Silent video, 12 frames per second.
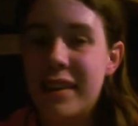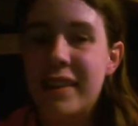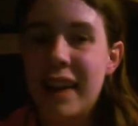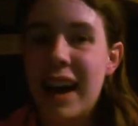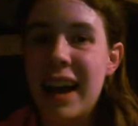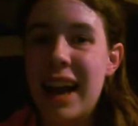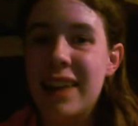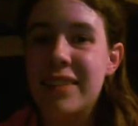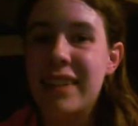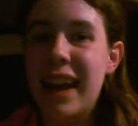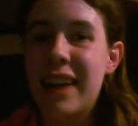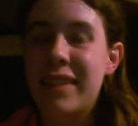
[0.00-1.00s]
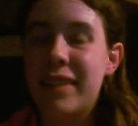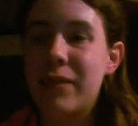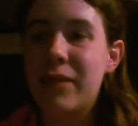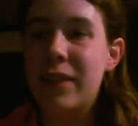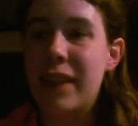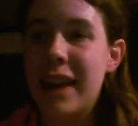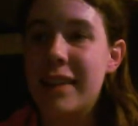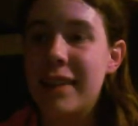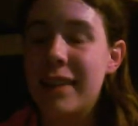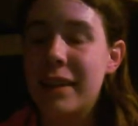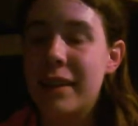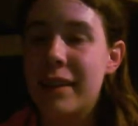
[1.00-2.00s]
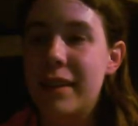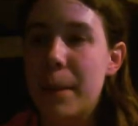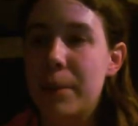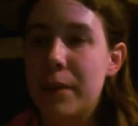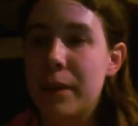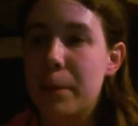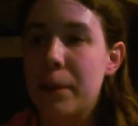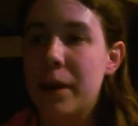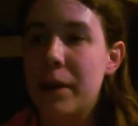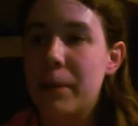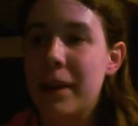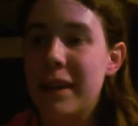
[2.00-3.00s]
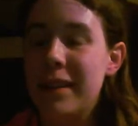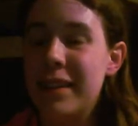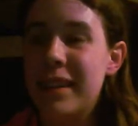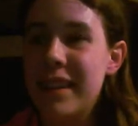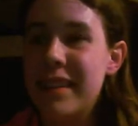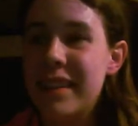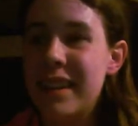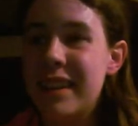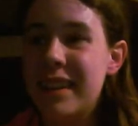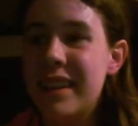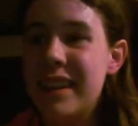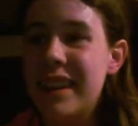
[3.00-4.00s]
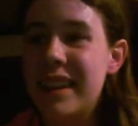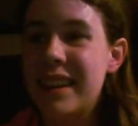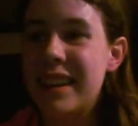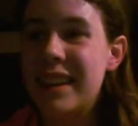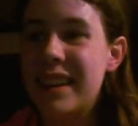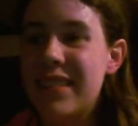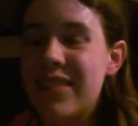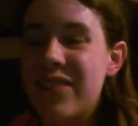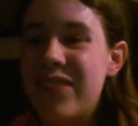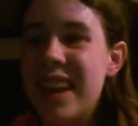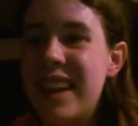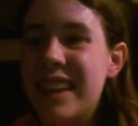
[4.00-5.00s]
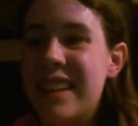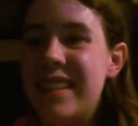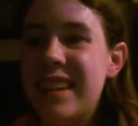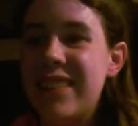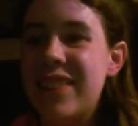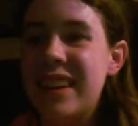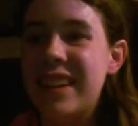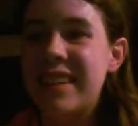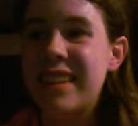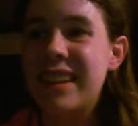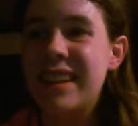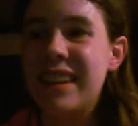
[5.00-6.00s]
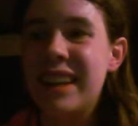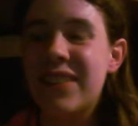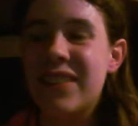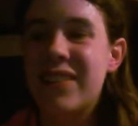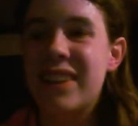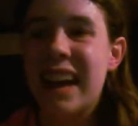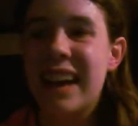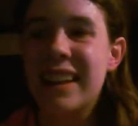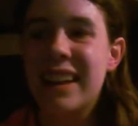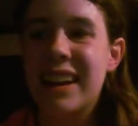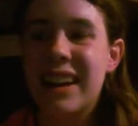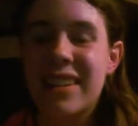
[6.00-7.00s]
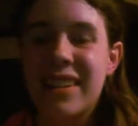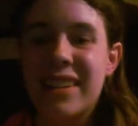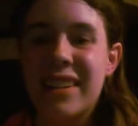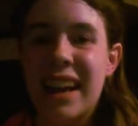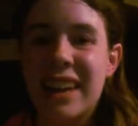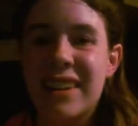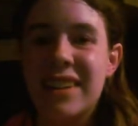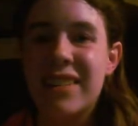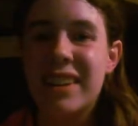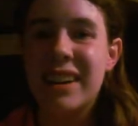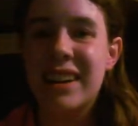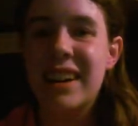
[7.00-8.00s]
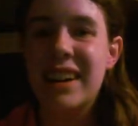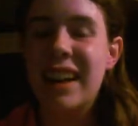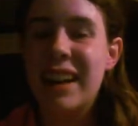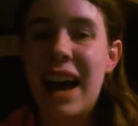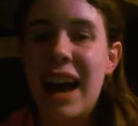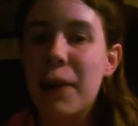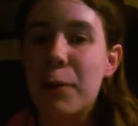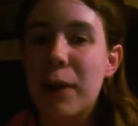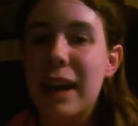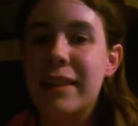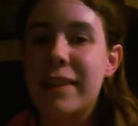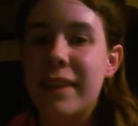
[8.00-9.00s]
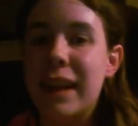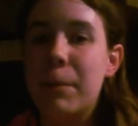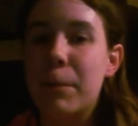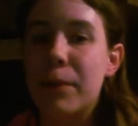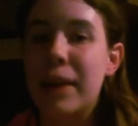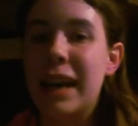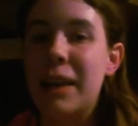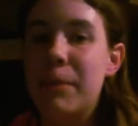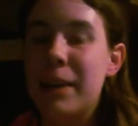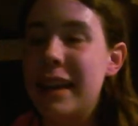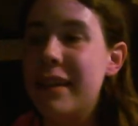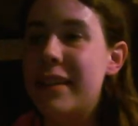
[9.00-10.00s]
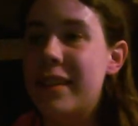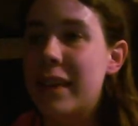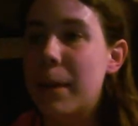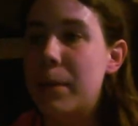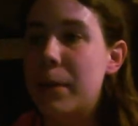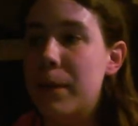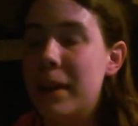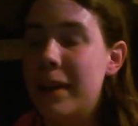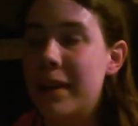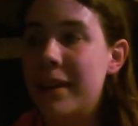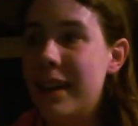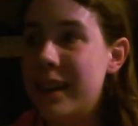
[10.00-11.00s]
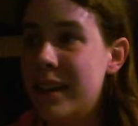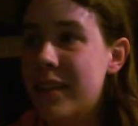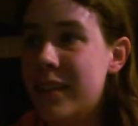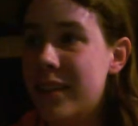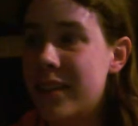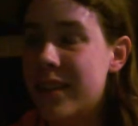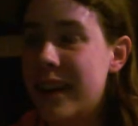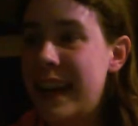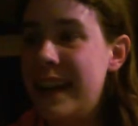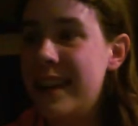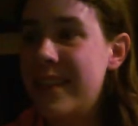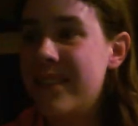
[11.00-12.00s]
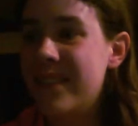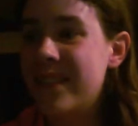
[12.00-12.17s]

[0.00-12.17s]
Scott actually has some finesse in the deception department. It's a bit different and unique from what Alejandro and Heather were. Not quite the same brand, but he's deceptive in his own right.